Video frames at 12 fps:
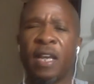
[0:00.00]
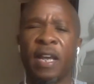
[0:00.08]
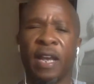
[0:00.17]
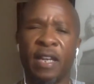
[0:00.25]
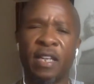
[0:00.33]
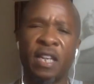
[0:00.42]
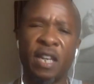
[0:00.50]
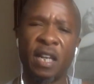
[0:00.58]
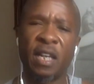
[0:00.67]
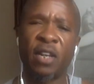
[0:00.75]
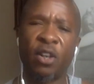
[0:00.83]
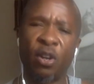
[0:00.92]
In
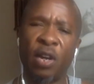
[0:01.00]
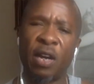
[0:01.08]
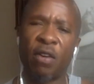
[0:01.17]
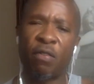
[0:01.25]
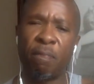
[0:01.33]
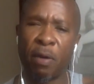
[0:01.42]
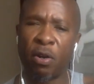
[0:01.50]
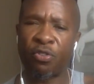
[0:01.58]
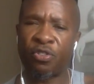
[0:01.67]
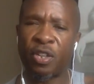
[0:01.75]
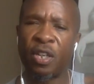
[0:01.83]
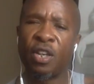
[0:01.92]
killing her out of
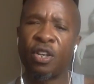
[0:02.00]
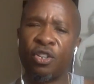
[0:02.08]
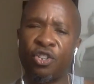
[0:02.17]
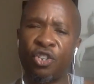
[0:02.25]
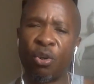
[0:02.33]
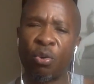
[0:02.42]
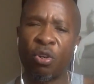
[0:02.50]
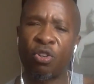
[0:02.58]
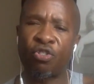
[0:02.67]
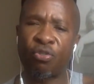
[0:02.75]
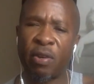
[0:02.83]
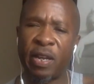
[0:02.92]
mercy, Joker
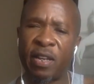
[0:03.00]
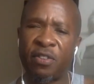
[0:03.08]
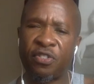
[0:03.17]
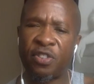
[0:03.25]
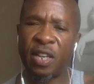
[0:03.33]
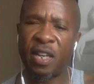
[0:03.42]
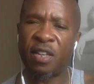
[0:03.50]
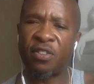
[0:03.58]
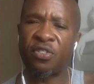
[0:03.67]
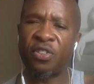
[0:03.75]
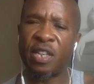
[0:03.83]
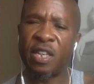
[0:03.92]

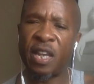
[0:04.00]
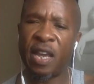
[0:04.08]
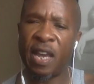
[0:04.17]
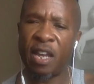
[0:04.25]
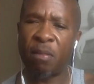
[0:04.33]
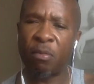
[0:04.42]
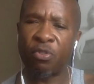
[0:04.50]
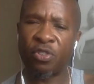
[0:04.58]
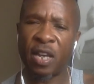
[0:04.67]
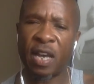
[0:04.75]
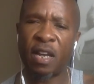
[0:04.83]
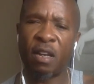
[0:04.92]
transcends the animal
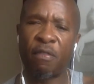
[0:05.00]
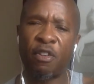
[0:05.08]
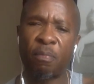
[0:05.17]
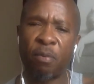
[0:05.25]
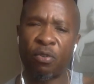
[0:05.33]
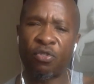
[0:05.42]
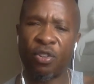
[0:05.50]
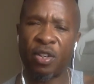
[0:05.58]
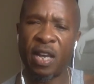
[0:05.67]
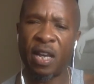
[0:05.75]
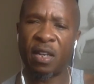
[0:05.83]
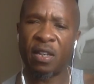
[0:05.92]
side of his
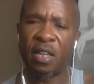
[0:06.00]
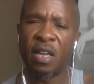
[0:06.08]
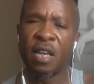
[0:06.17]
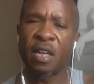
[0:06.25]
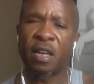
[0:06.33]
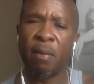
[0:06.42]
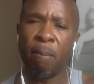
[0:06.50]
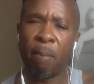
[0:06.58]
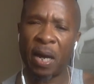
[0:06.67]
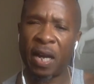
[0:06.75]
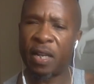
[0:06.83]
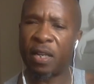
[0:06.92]
personality,
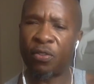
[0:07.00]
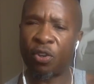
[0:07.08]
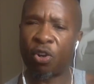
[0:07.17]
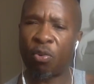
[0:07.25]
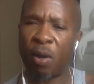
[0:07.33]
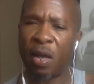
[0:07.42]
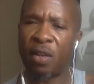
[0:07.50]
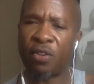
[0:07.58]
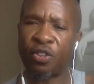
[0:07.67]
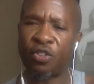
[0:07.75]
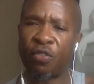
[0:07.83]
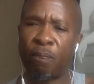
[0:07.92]
combining the
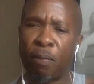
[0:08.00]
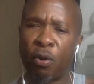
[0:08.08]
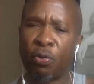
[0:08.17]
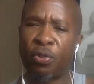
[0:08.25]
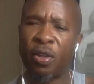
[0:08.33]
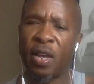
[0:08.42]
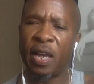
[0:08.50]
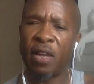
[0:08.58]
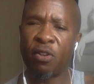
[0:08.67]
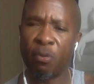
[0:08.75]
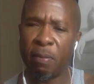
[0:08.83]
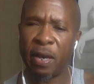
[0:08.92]
qualities of both
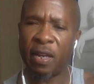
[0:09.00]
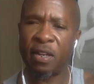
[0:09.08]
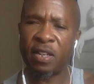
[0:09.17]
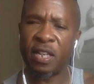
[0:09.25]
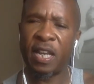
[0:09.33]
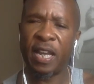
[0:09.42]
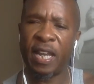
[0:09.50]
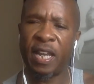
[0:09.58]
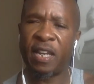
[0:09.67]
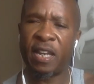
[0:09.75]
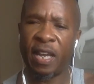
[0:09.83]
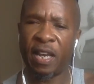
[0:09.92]
humanity
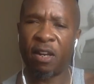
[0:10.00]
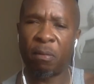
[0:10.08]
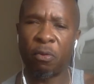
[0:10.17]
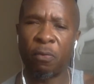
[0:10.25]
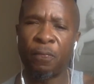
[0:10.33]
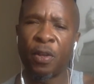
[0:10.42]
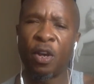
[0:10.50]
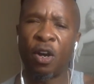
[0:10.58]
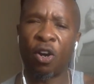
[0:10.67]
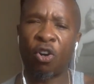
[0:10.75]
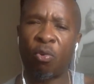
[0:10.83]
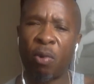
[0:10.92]
and animal,
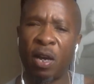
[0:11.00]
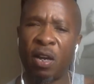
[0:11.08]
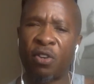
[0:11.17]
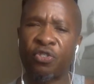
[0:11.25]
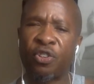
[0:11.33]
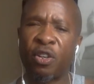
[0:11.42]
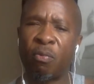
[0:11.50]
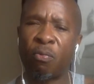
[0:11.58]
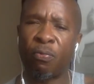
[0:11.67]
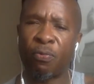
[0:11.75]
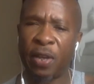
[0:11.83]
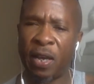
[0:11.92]
acquires the
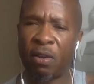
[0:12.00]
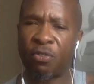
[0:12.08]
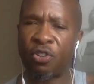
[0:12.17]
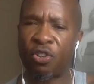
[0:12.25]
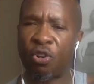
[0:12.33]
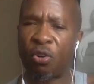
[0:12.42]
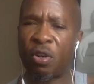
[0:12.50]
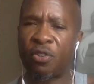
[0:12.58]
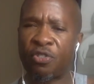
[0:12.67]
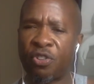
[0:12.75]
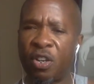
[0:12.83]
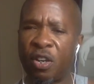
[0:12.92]
1,000-yard
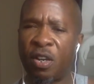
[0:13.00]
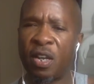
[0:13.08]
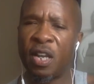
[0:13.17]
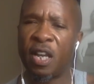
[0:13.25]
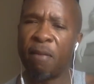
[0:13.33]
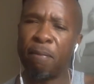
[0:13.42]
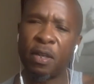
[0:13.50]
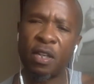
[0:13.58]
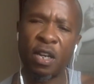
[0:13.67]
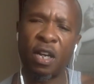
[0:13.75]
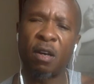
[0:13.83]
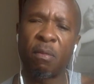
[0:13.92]
stare, and
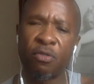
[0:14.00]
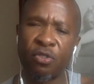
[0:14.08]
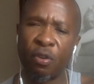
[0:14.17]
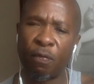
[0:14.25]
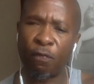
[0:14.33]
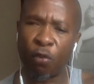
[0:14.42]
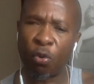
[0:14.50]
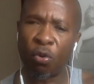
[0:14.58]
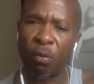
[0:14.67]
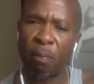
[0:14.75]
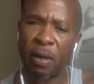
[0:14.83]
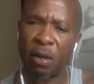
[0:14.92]
becomes the
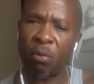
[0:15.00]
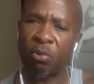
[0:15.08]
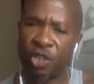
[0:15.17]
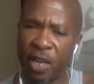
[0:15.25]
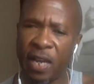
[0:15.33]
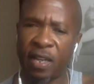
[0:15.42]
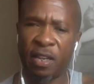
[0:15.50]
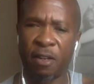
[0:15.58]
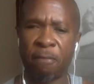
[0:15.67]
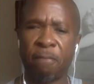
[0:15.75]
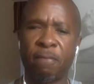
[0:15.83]
Full Metal Jacket.